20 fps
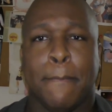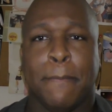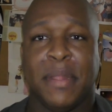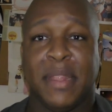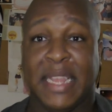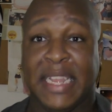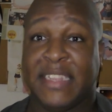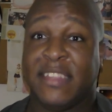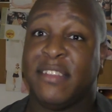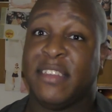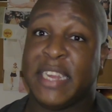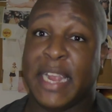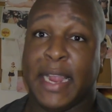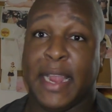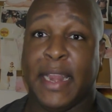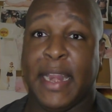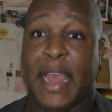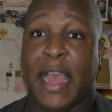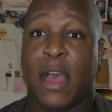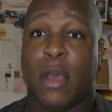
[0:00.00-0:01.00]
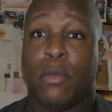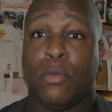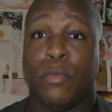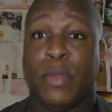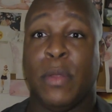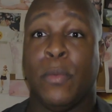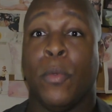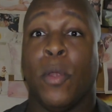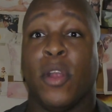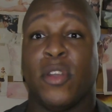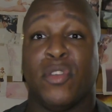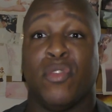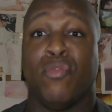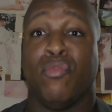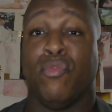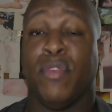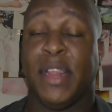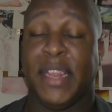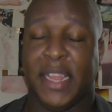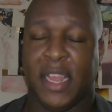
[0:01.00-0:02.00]
please check it out. We
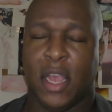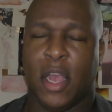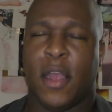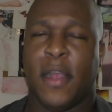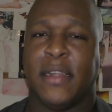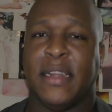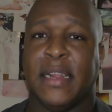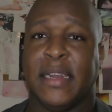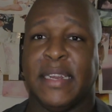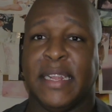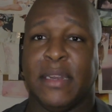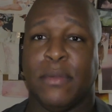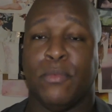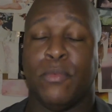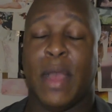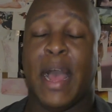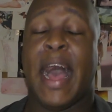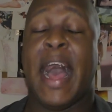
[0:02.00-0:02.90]
worked really hard on it.